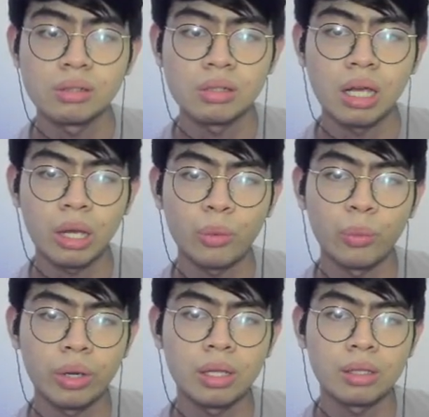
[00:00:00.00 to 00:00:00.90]
how
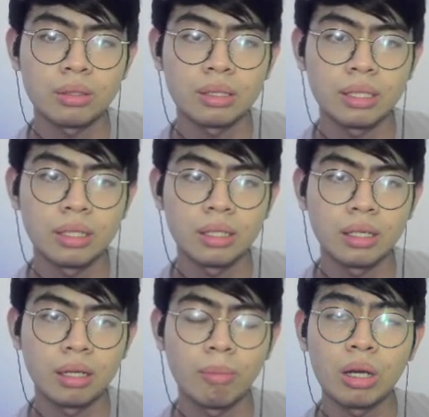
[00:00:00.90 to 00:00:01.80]
well
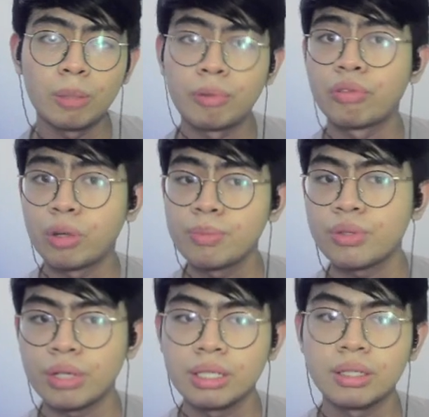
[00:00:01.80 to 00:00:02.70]
a model
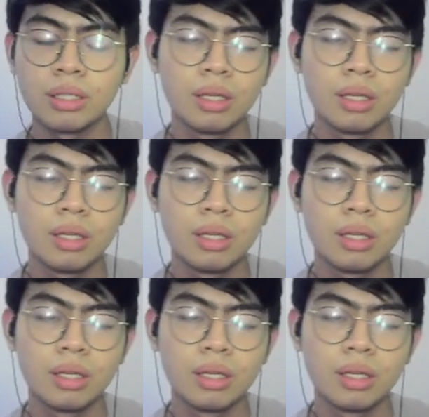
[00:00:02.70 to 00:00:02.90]
performs, right?